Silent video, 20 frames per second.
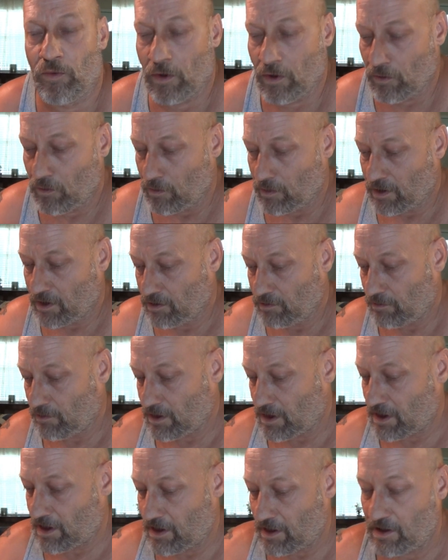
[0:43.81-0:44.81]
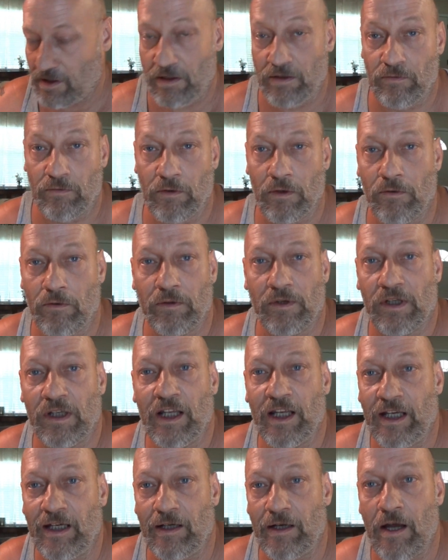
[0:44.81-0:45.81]
we're going to uh, we're going to
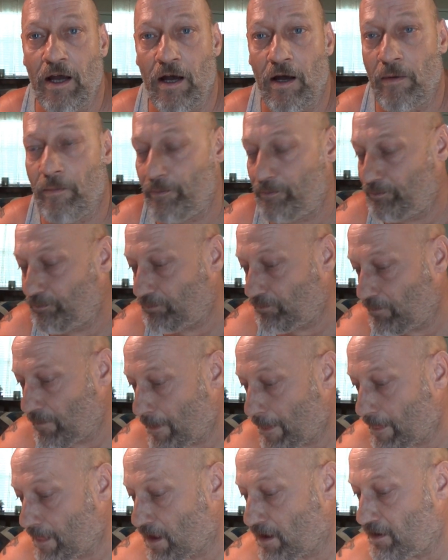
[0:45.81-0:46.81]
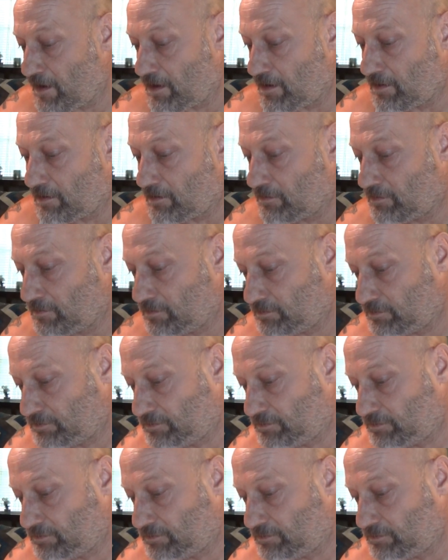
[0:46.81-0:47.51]
clean it up and